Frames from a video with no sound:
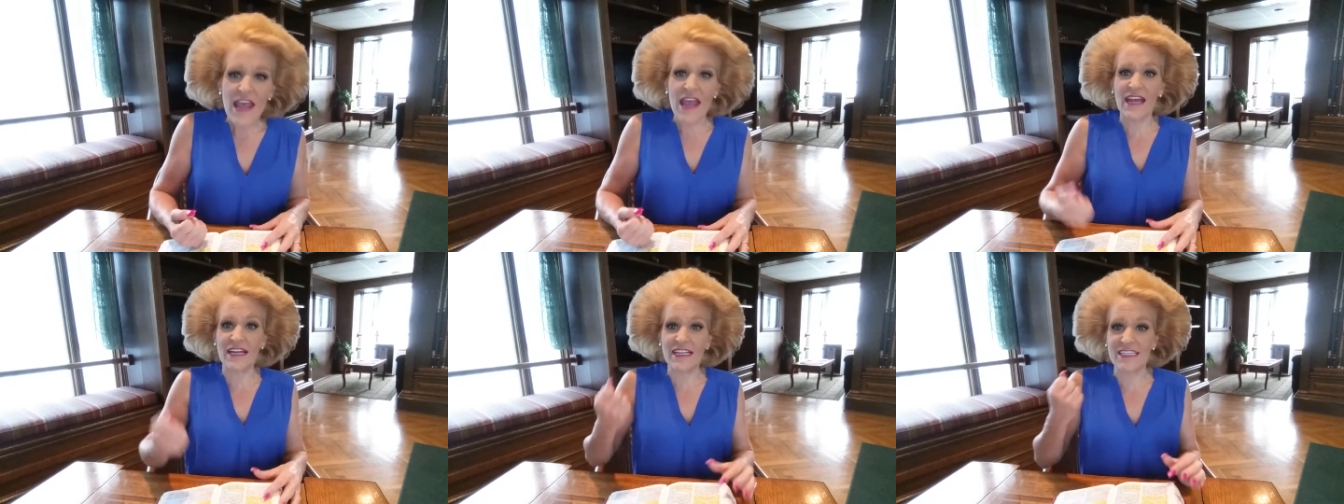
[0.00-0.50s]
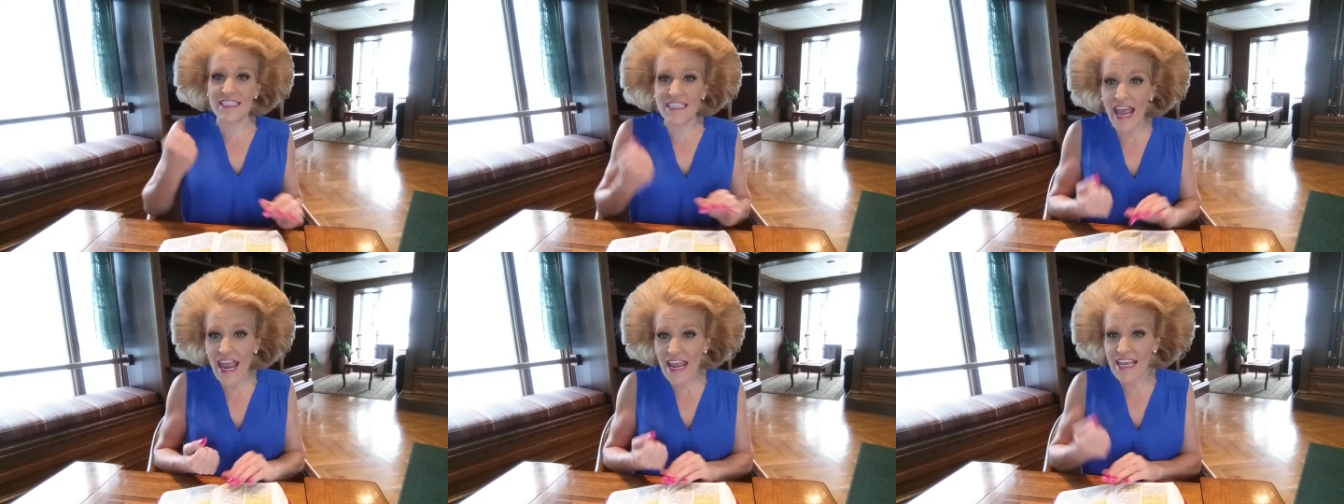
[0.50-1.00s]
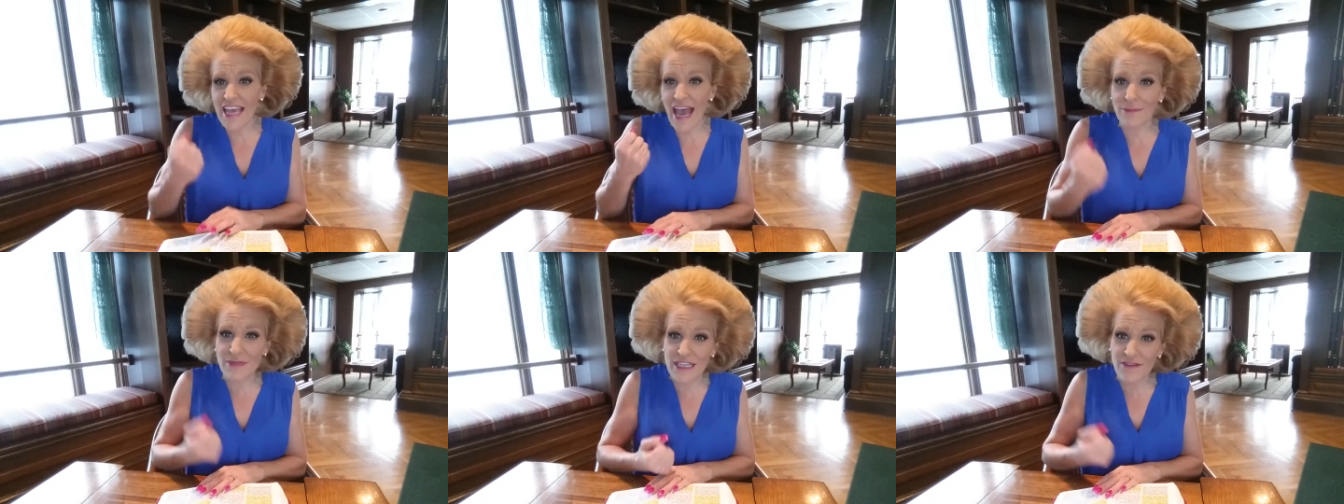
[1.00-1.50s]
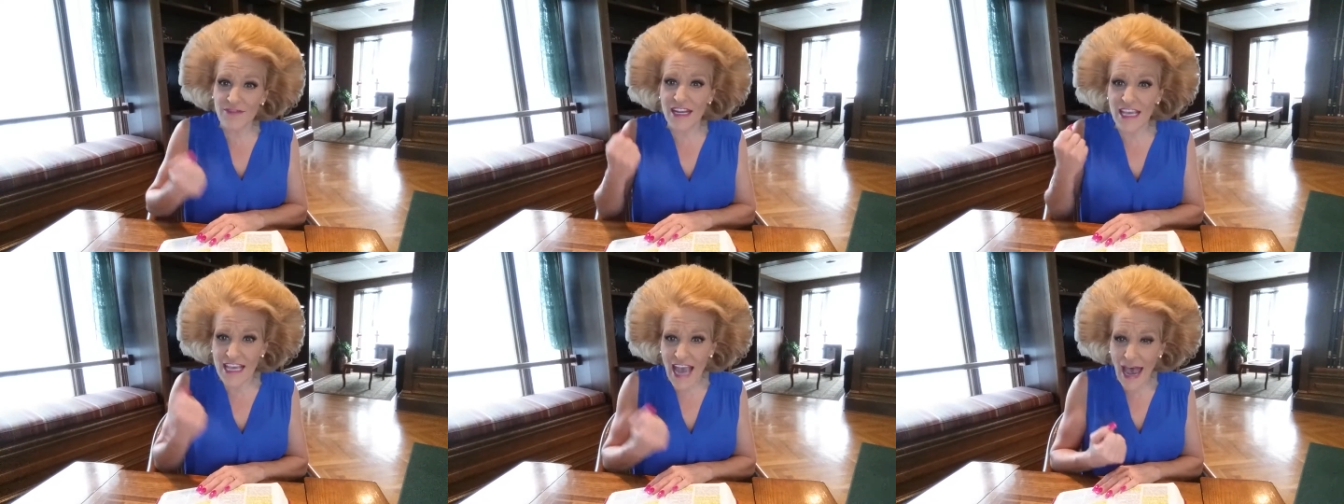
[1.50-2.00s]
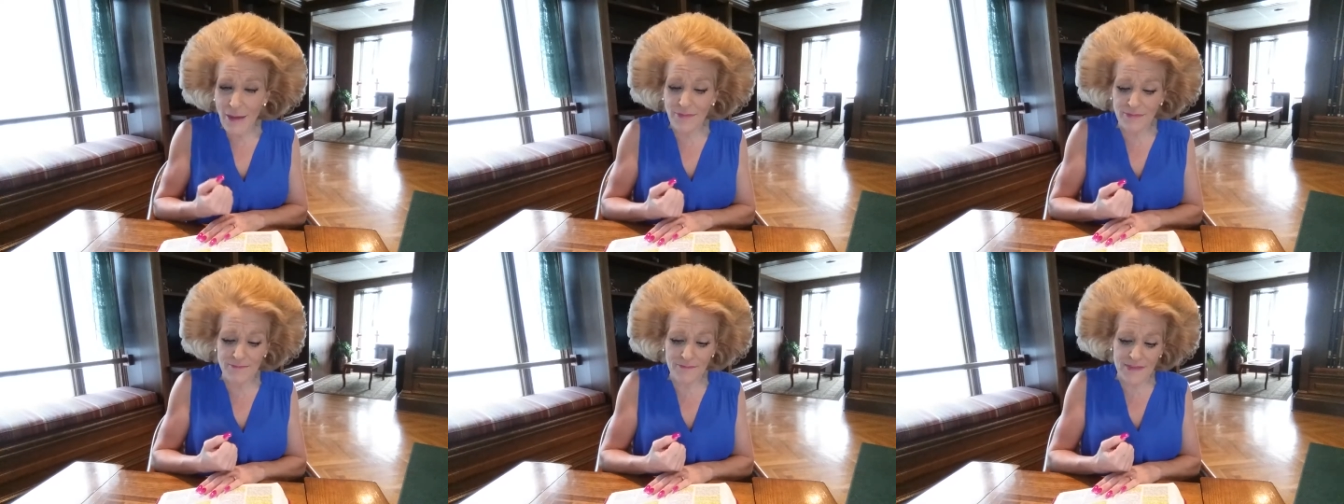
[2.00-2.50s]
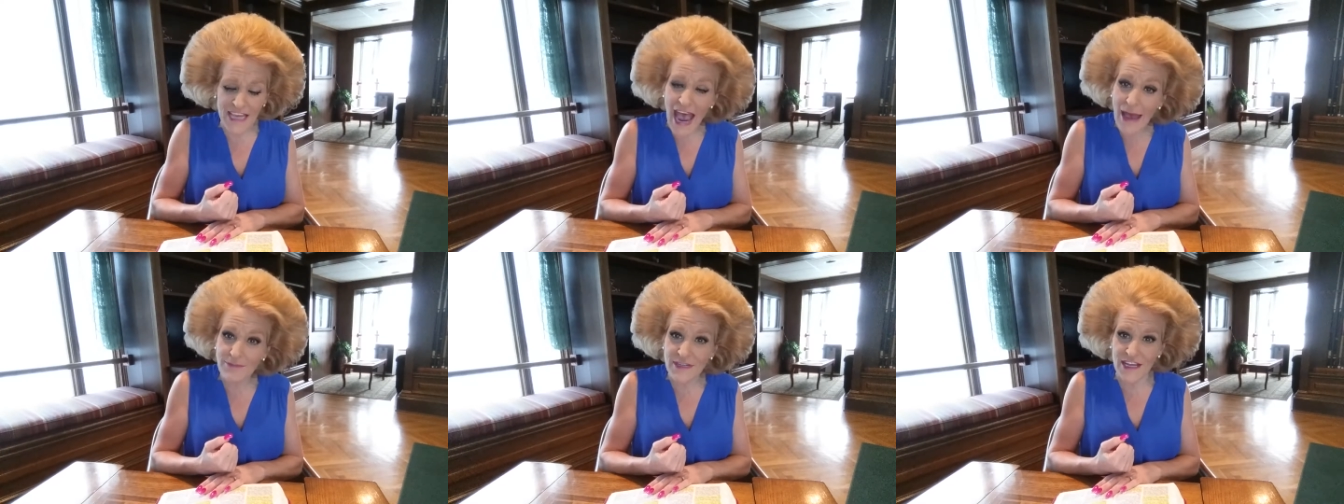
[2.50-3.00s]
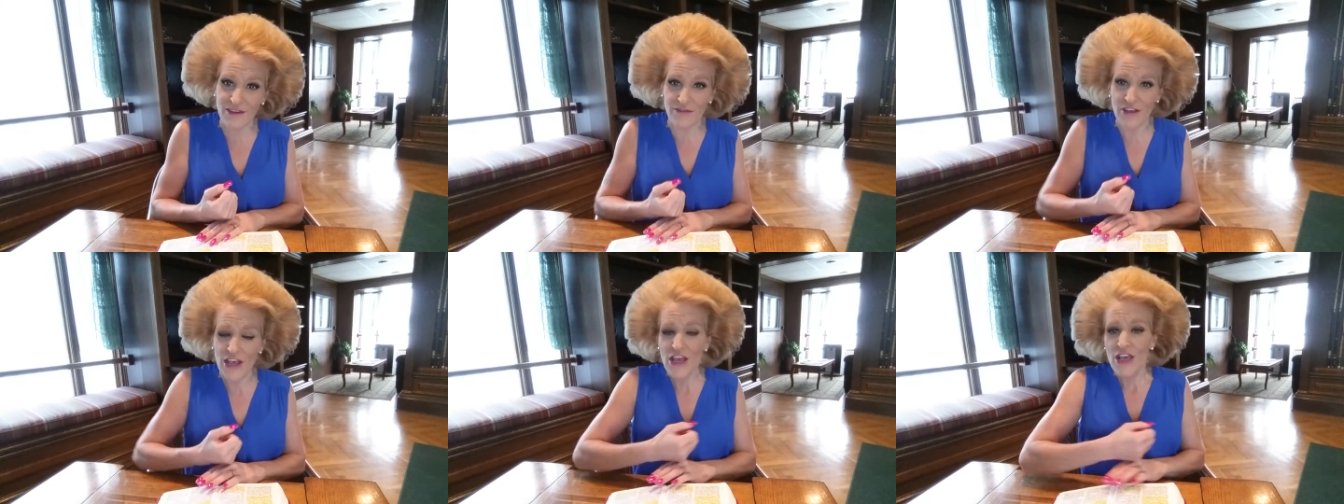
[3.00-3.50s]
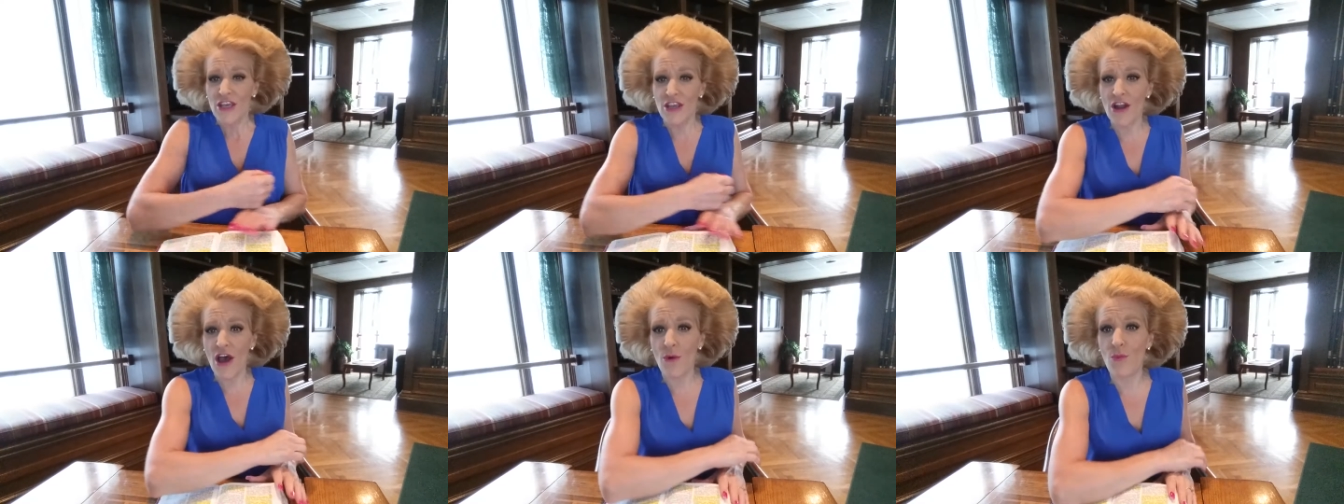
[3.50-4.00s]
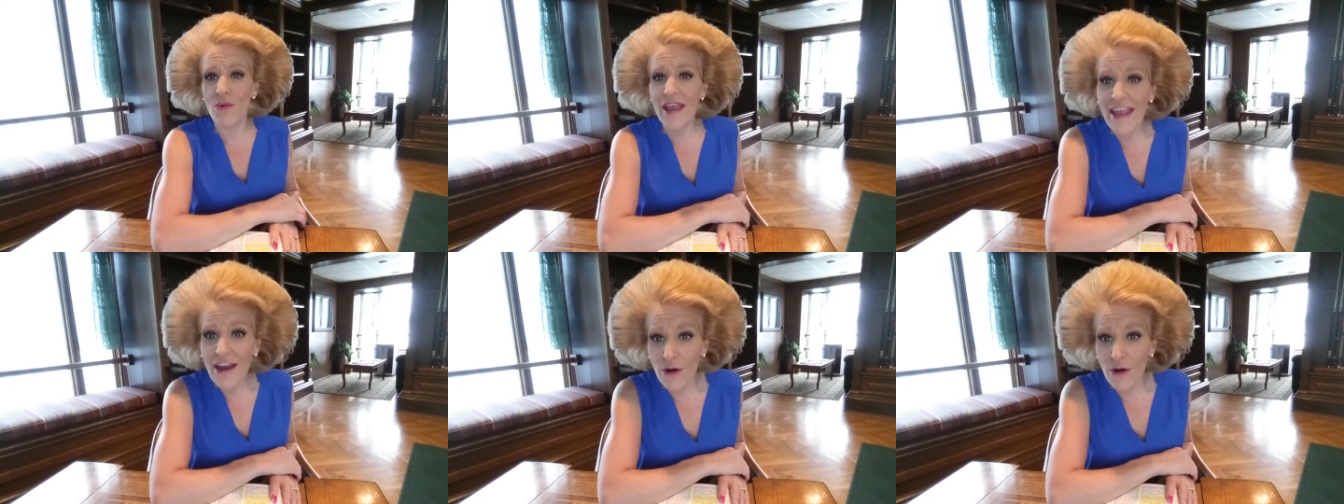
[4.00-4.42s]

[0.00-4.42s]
and to take captivity cap captive. You know, we